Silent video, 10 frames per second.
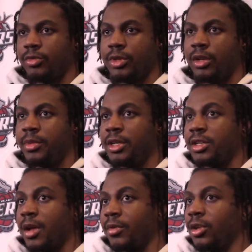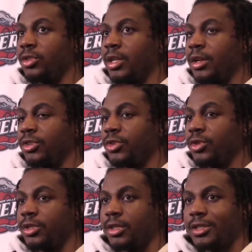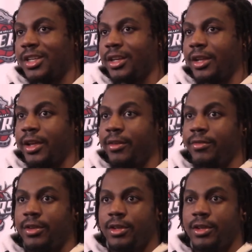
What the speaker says: We did a better job of closing out the shooters in the second half.